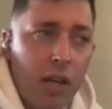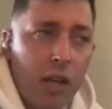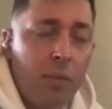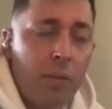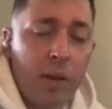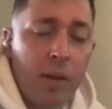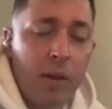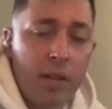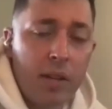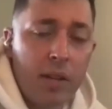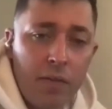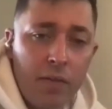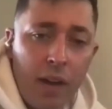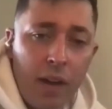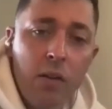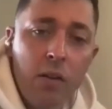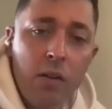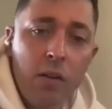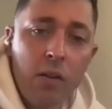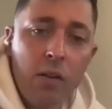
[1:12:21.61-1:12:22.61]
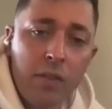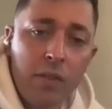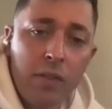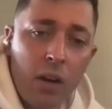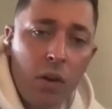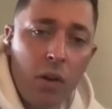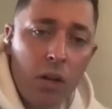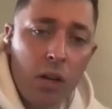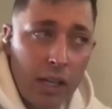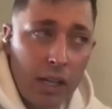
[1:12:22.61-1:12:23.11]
getting myself out of that hole.